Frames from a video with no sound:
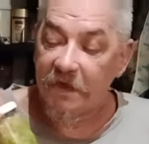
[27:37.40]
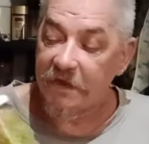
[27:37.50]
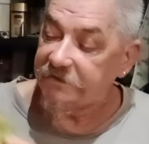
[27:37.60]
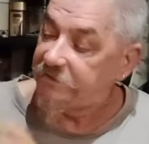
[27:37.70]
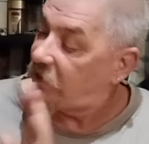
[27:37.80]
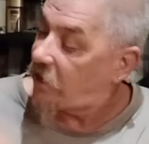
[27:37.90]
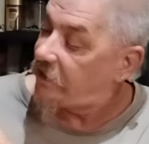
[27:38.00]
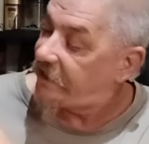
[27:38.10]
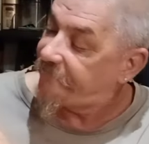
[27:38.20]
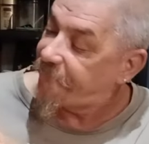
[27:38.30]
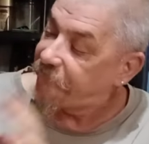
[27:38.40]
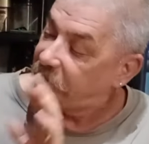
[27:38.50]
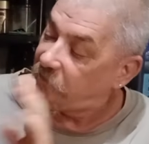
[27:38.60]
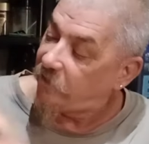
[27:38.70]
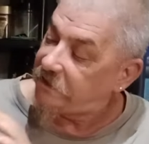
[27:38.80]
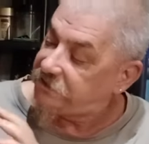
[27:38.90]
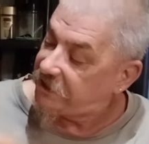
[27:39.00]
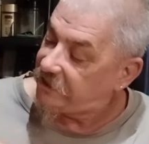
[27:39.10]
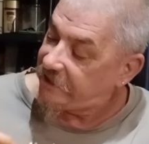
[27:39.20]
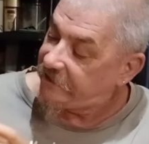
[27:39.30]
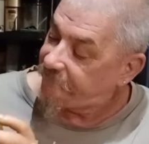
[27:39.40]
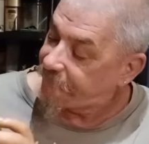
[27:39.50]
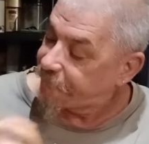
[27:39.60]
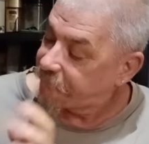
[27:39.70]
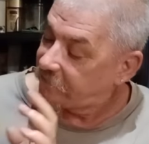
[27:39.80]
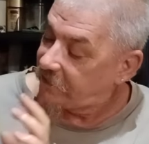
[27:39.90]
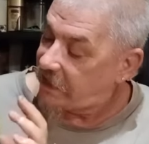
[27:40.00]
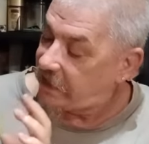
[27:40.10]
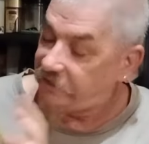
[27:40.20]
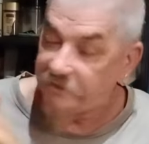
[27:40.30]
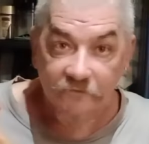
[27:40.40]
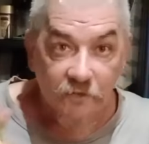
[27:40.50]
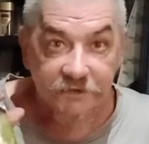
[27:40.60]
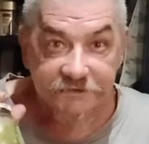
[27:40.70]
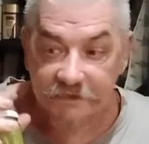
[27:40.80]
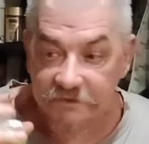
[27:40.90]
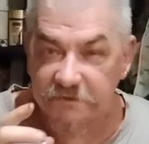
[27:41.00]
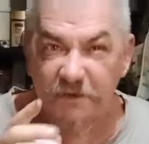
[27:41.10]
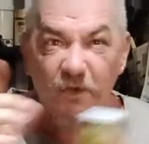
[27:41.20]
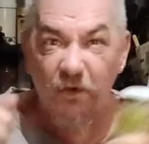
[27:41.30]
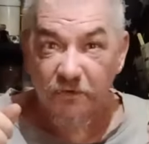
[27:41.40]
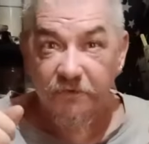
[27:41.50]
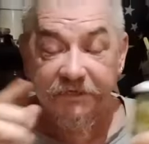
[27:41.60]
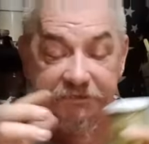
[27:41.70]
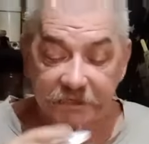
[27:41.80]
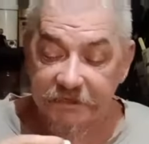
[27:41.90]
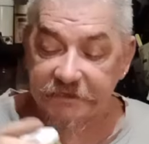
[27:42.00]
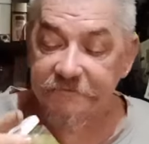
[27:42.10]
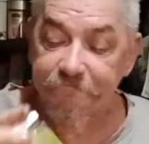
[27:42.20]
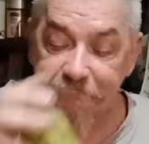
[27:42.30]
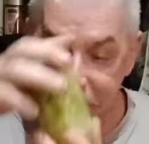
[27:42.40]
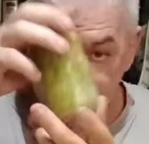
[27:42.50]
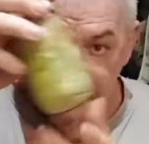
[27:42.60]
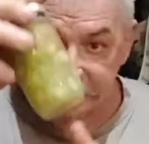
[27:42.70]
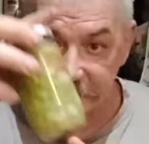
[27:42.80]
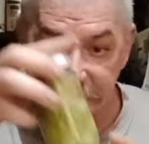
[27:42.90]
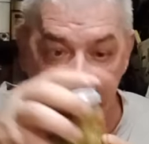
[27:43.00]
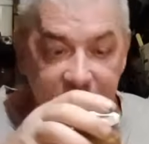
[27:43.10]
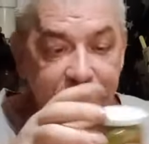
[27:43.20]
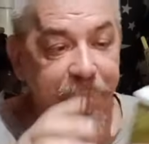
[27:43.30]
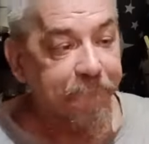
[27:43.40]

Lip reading: Got some garlic, red chili, and of course the long green chilies that's in here.